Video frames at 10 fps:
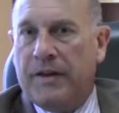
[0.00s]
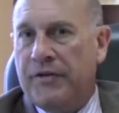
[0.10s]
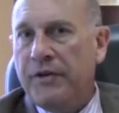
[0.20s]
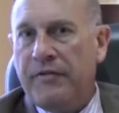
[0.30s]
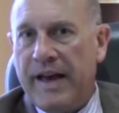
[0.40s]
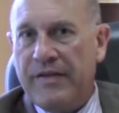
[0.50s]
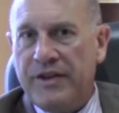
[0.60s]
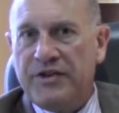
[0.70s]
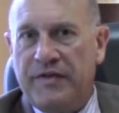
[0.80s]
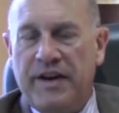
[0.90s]
If you
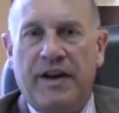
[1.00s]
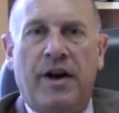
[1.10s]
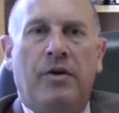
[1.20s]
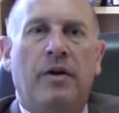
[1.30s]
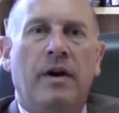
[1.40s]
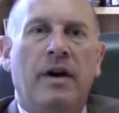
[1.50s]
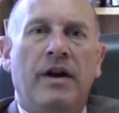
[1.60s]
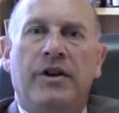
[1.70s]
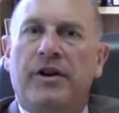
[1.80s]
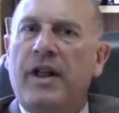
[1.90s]
found this video,
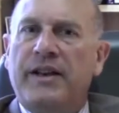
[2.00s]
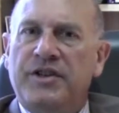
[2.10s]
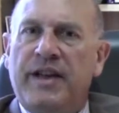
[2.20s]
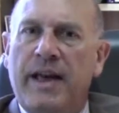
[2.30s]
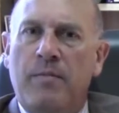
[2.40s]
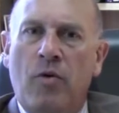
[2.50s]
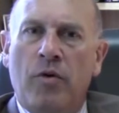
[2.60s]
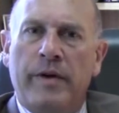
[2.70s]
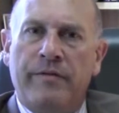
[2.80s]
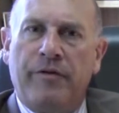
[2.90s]
you'd like to get
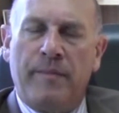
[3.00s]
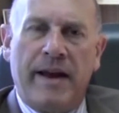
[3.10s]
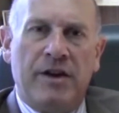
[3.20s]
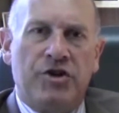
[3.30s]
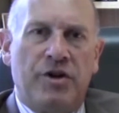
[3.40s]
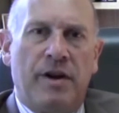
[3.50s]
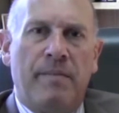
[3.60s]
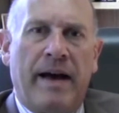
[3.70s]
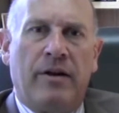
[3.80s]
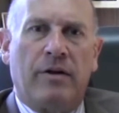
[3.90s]
more information
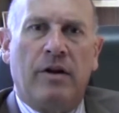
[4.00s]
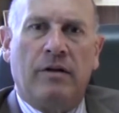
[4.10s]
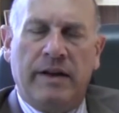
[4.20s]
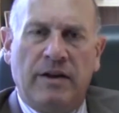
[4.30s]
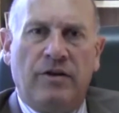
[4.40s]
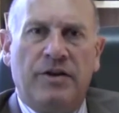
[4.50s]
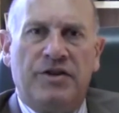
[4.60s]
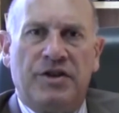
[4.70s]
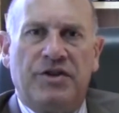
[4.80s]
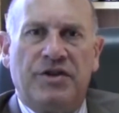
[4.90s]
about legal
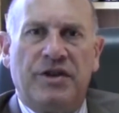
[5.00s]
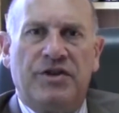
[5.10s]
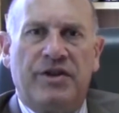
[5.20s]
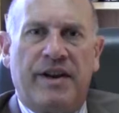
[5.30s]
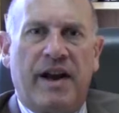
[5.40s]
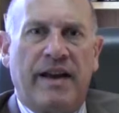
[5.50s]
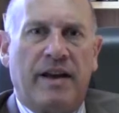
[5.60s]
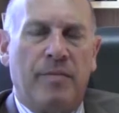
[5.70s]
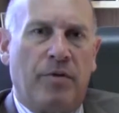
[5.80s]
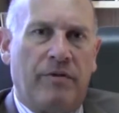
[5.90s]
assistance that I
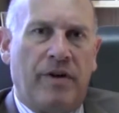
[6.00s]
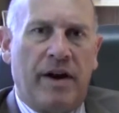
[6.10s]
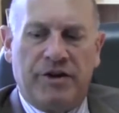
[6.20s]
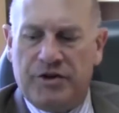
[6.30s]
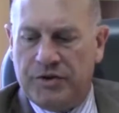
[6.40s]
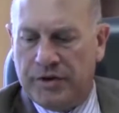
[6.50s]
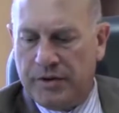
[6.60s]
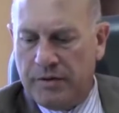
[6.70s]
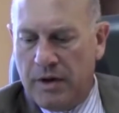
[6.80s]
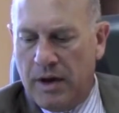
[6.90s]
can provide to
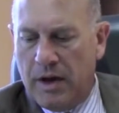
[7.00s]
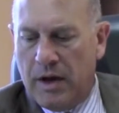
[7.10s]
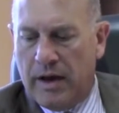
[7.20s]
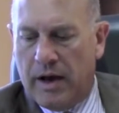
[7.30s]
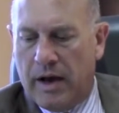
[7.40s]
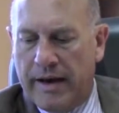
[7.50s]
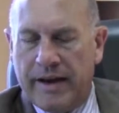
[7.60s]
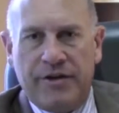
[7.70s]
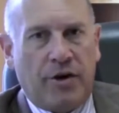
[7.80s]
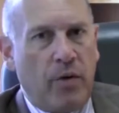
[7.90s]
you
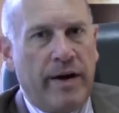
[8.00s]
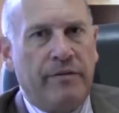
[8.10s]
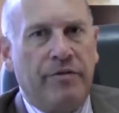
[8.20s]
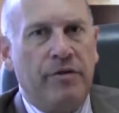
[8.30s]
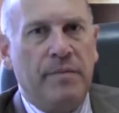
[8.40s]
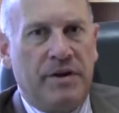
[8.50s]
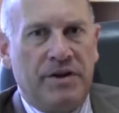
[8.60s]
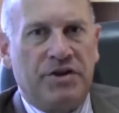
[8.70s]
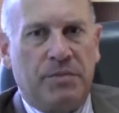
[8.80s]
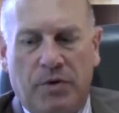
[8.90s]
in the Cranford
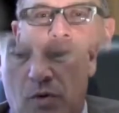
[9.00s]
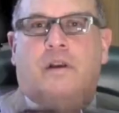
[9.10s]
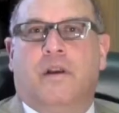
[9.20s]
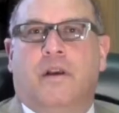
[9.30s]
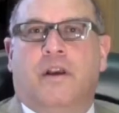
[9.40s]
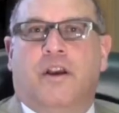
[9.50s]
Municipal Court.